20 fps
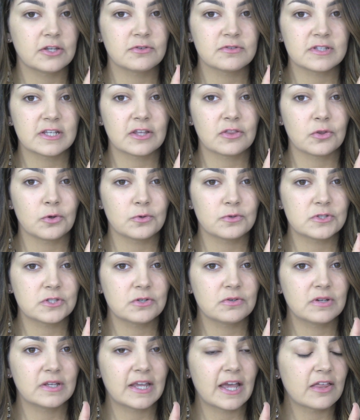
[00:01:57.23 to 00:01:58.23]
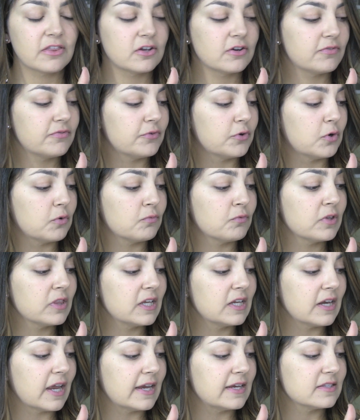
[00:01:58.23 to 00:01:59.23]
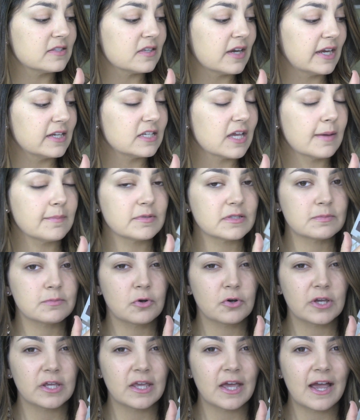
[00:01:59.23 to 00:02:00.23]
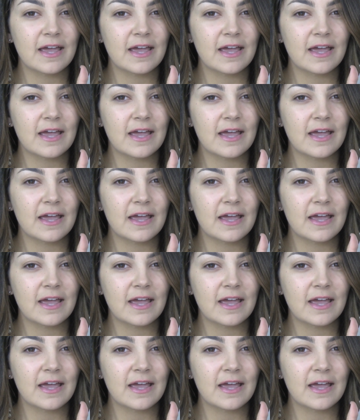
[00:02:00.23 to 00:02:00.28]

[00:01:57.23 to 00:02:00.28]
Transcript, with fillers: using those two together for a really nice nighttime smoky